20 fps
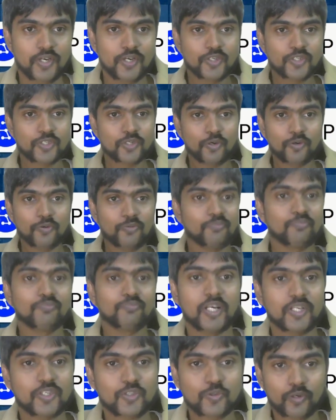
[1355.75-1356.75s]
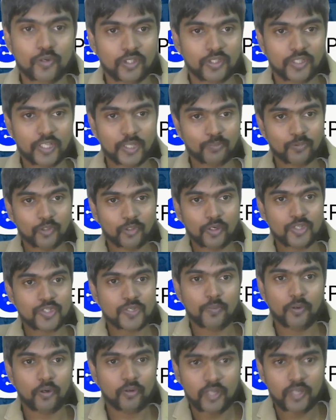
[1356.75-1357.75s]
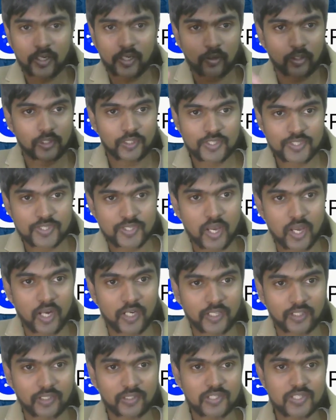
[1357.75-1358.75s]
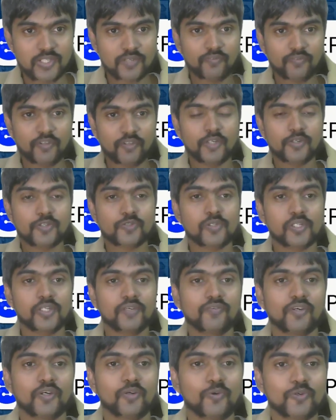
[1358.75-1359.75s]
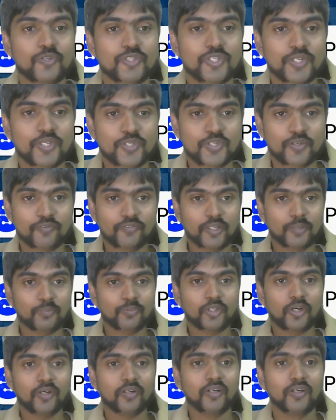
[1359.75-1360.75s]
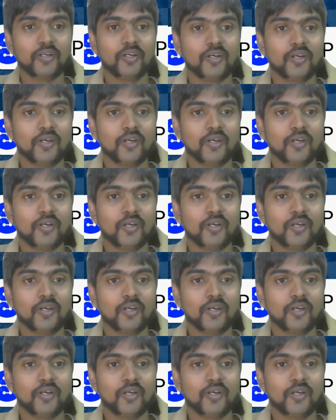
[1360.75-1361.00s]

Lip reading: So that's what Deep Thought is about. And all these articles and videos will give you a good sense of Deep Thought.